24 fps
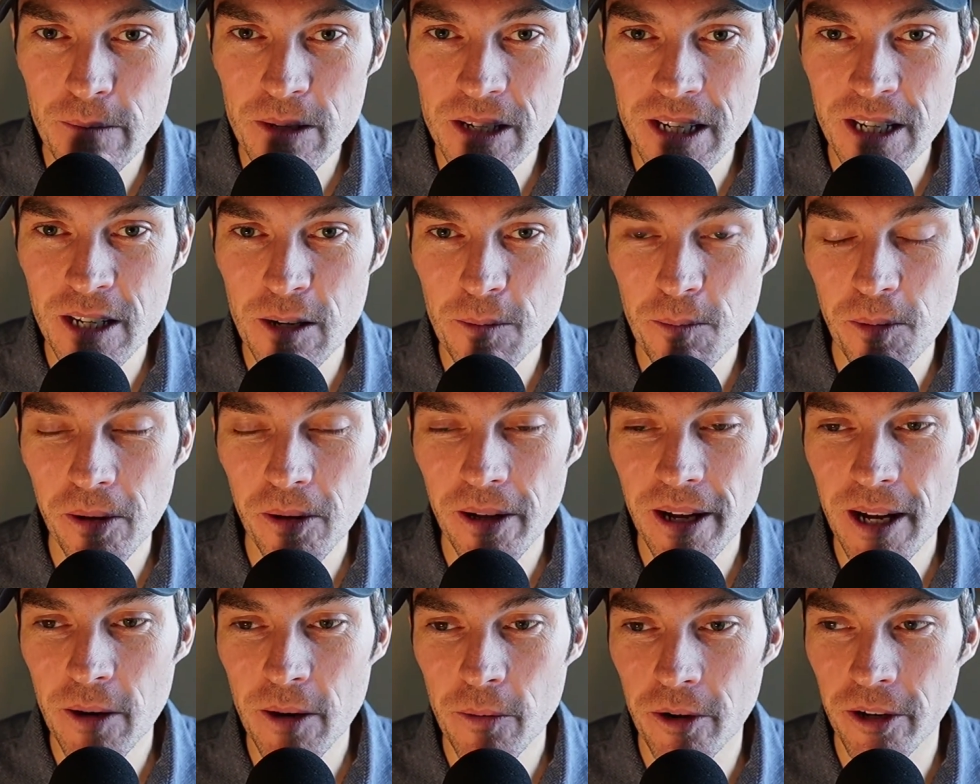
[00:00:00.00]
into
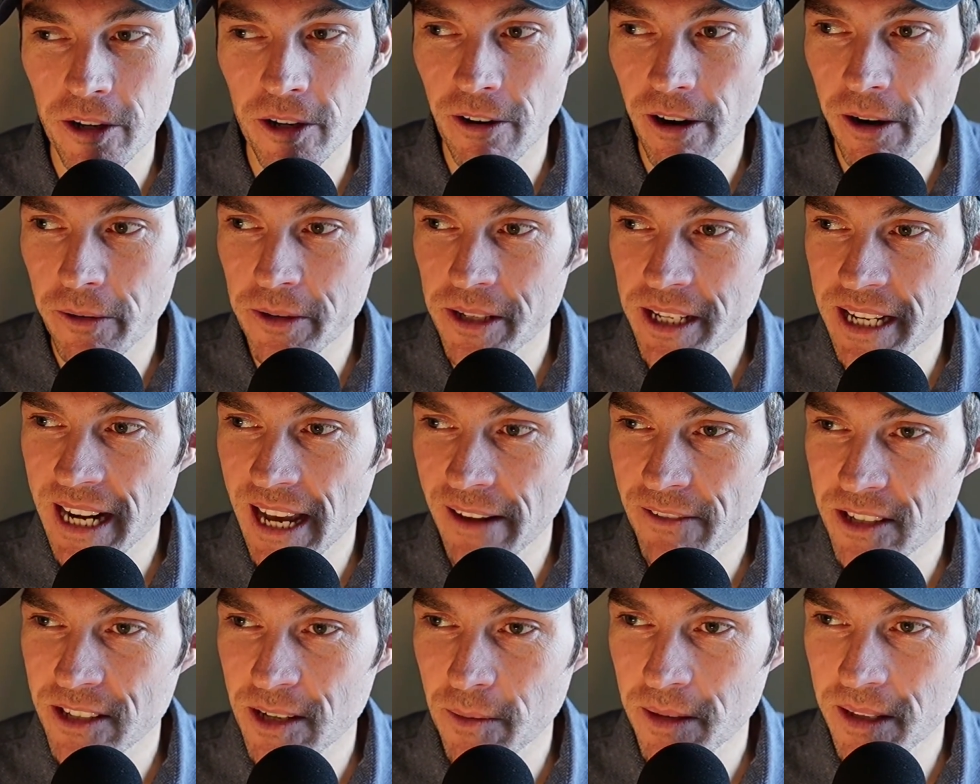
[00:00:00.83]
play, where you're always going to
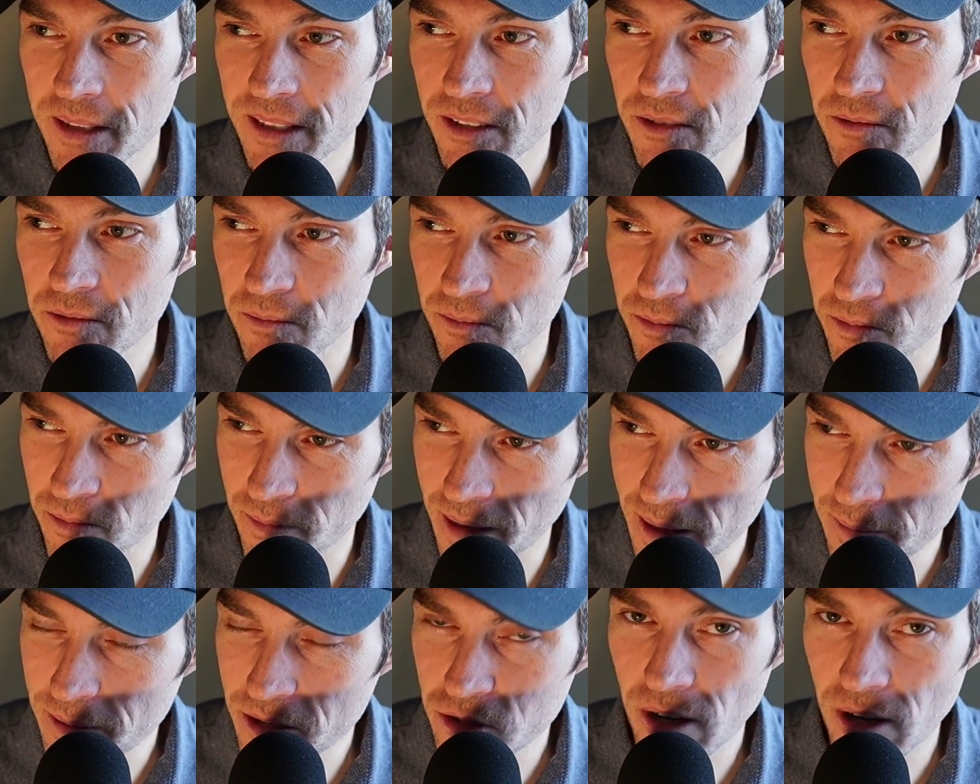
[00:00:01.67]
have something that
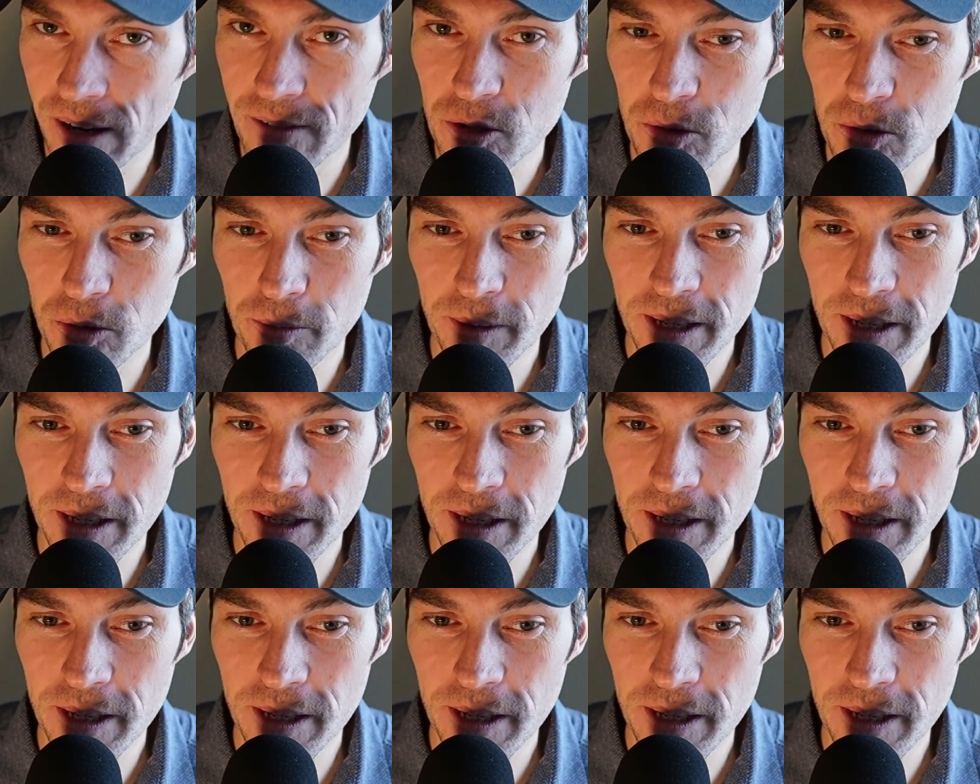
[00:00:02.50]
maybe drives you a little bit